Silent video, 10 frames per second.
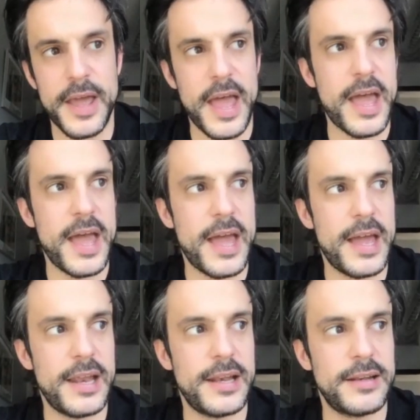
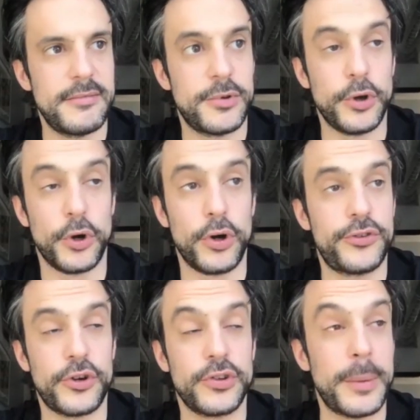And those
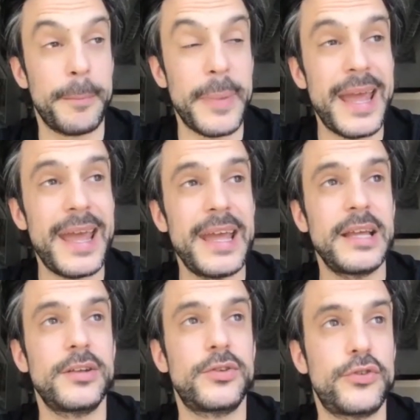are the
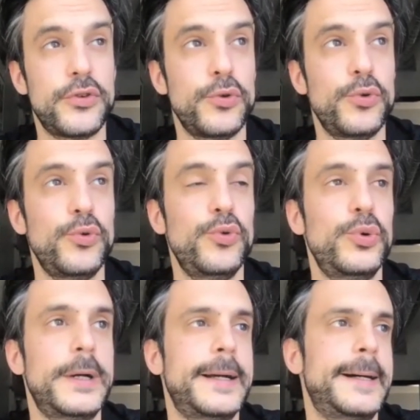main two
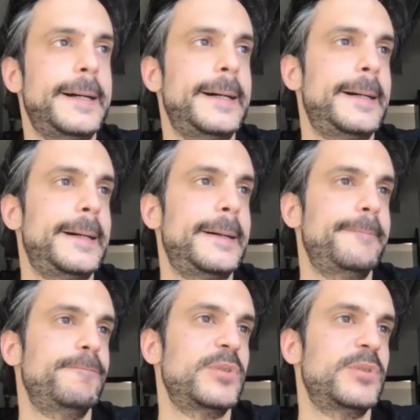um,